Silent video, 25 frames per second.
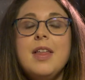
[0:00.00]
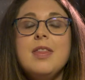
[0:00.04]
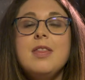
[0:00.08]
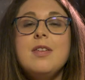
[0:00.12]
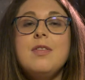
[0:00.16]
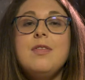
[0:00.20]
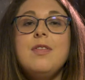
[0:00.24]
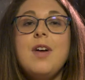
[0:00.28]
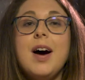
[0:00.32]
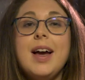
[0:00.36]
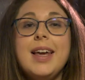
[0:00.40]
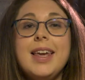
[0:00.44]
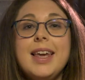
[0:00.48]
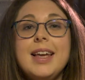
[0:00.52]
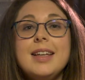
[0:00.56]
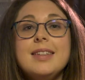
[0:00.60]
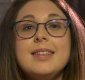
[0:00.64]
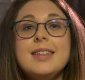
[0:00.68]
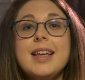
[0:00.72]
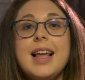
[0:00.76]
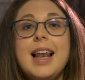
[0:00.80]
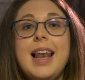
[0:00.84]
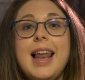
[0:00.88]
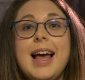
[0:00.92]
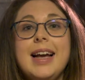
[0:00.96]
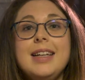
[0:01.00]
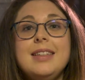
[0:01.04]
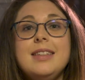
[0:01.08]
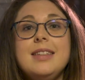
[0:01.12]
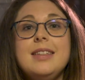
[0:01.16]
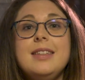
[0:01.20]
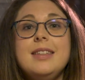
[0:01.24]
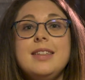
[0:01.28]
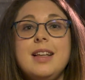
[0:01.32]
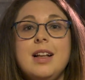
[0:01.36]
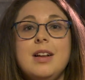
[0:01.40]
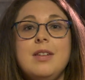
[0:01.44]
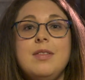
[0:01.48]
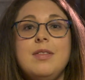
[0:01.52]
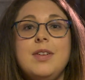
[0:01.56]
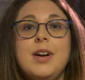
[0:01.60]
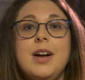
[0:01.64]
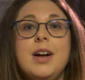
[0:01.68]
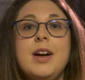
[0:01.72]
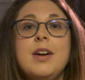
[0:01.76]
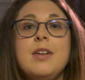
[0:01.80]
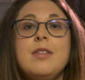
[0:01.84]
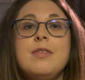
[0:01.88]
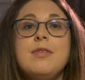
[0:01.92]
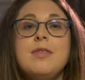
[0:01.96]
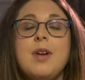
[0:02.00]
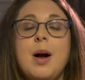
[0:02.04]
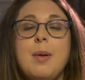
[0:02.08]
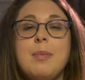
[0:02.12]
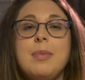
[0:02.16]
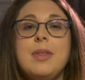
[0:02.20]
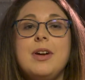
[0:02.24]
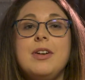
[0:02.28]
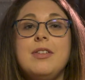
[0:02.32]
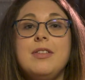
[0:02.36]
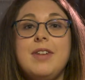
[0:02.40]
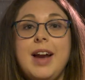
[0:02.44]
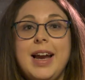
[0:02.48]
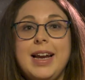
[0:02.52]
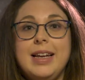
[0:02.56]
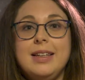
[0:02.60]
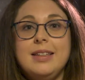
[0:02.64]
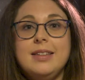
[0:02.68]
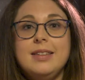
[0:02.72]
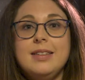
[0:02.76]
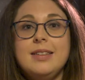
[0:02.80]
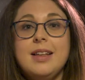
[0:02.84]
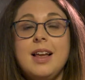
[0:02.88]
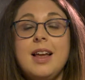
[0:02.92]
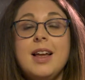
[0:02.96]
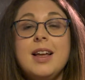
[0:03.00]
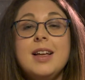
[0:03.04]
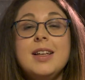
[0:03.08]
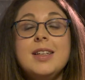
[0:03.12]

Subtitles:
The Vikings collected silver from their raids.